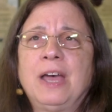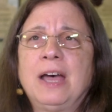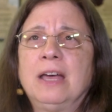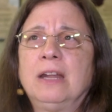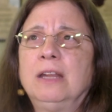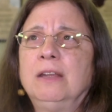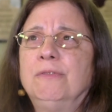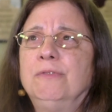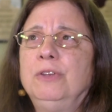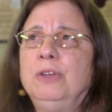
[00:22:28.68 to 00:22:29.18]

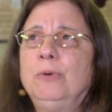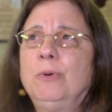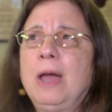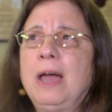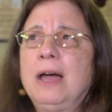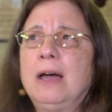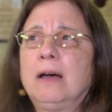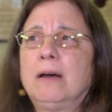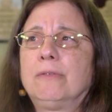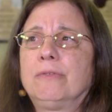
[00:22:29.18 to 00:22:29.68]
that if you
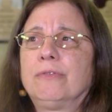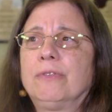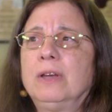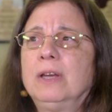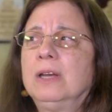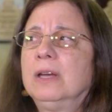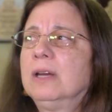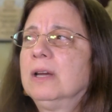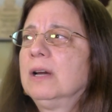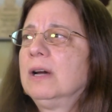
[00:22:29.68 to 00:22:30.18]
have
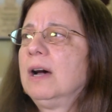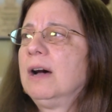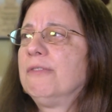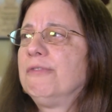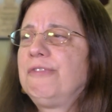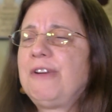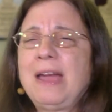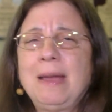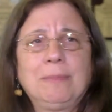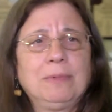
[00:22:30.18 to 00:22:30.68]
a
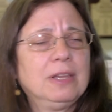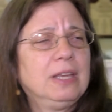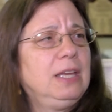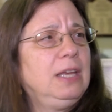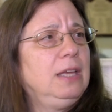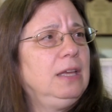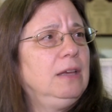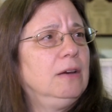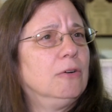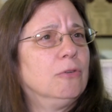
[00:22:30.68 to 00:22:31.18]

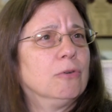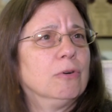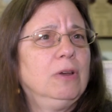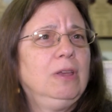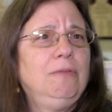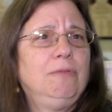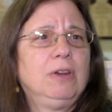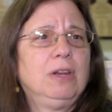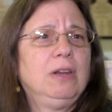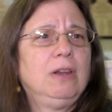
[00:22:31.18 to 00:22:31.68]
family or
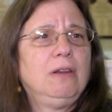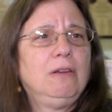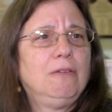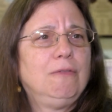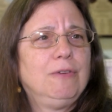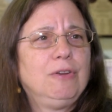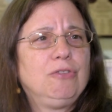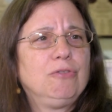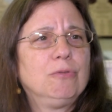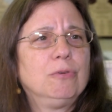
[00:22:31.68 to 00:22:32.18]
even an
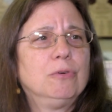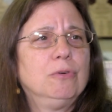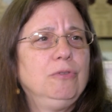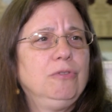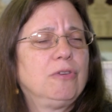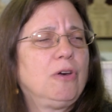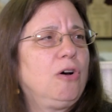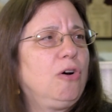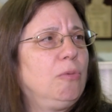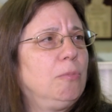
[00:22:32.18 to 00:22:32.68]
individual
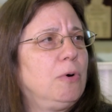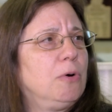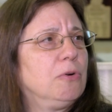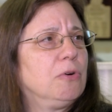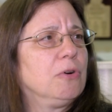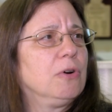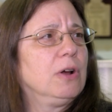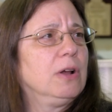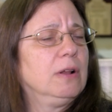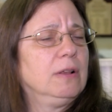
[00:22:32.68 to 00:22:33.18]
who's a
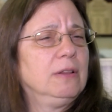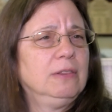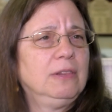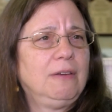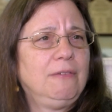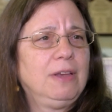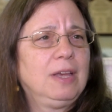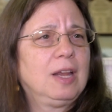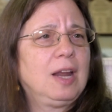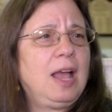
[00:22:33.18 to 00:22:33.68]
homeowner
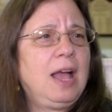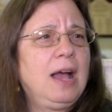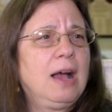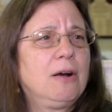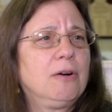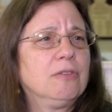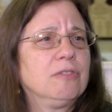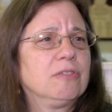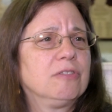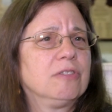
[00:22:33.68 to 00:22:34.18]
living in a
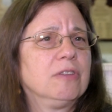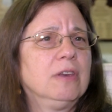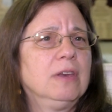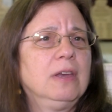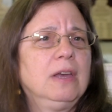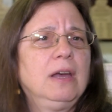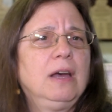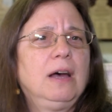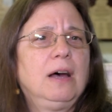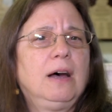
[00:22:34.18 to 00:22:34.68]
house,
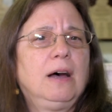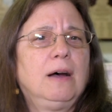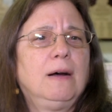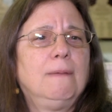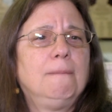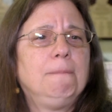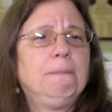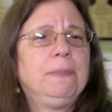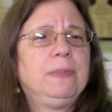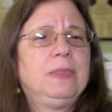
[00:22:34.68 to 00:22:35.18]

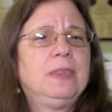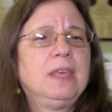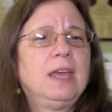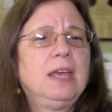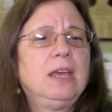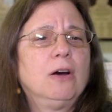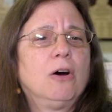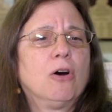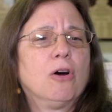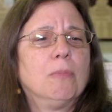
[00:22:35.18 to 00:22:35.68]

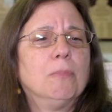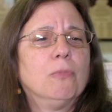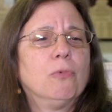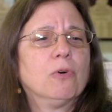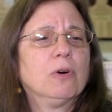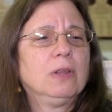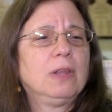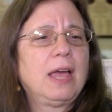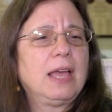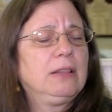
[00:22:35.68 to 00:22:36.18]
they are
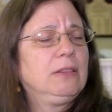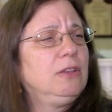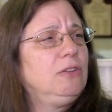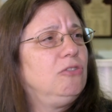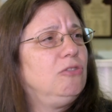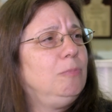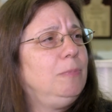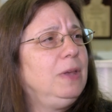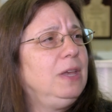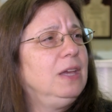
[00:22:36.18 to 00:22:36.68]
more likely
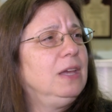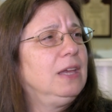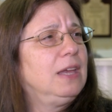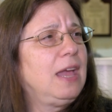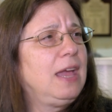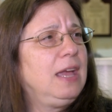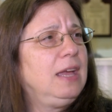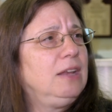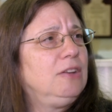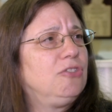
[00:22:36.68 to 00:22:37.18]
to be
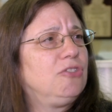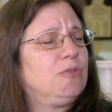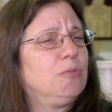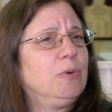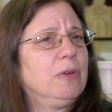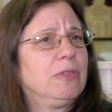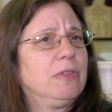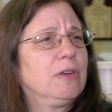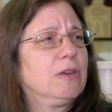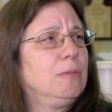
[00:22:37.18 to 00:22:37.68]
engaged
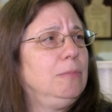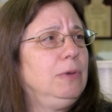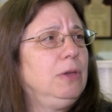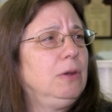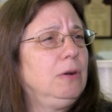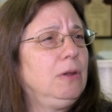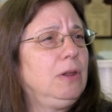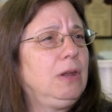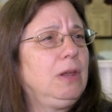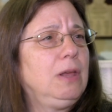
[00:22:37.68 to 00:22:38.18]
with the
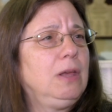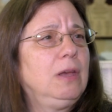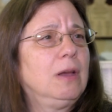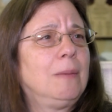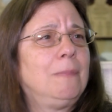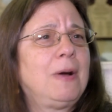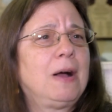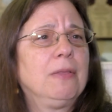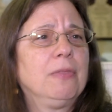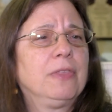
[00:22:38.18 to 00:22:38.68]
community
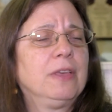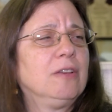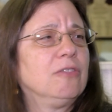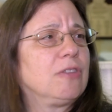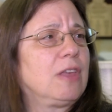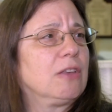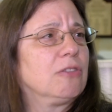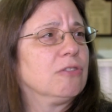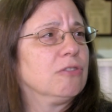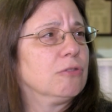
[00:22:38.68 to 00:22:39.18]
about
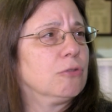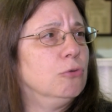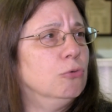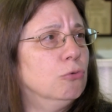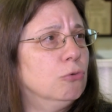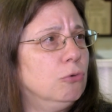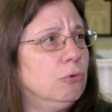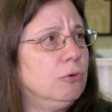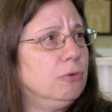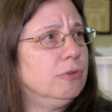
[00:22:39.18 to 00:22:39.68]
things like
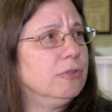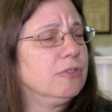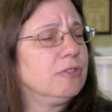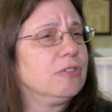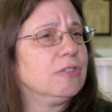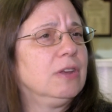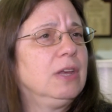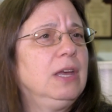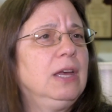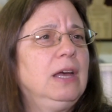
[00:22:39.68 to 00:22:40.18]

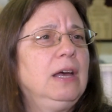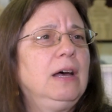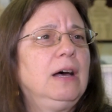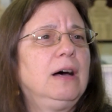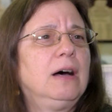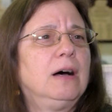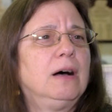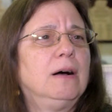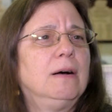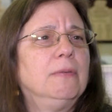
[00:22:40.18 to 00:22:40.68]
schools,
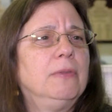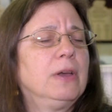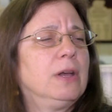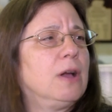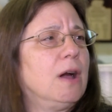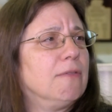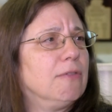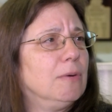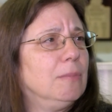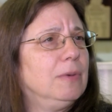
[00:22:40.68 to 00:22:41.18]
the
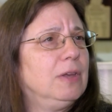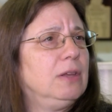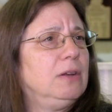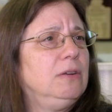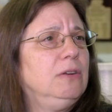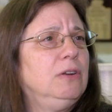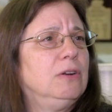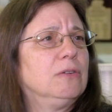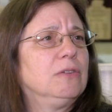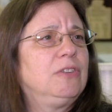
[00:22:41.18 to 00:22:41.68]

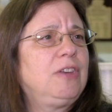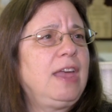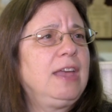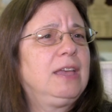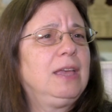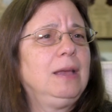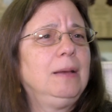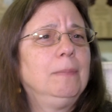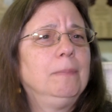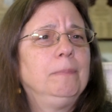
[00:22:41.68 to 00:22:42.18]
government, you know,
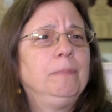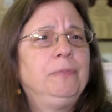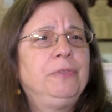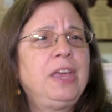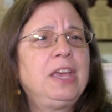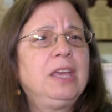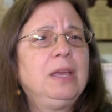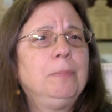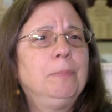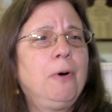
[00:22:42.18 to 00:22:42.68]

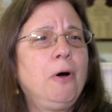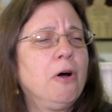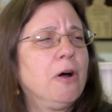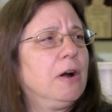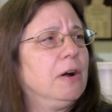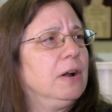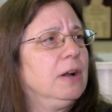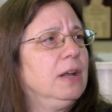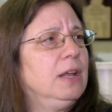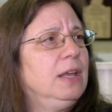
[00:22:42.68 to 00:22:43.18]
taking
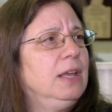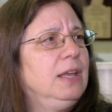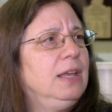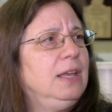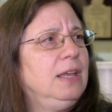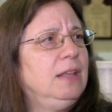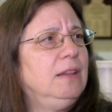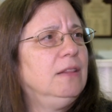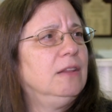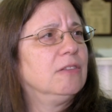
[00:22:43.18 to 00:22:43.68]
part
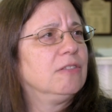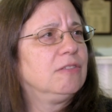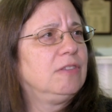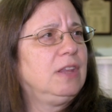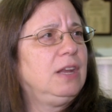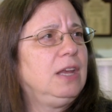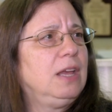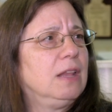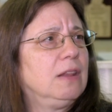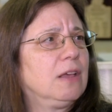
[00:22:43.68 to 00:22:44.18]
in the
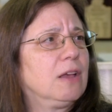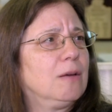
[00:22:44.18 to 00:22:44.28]
city, in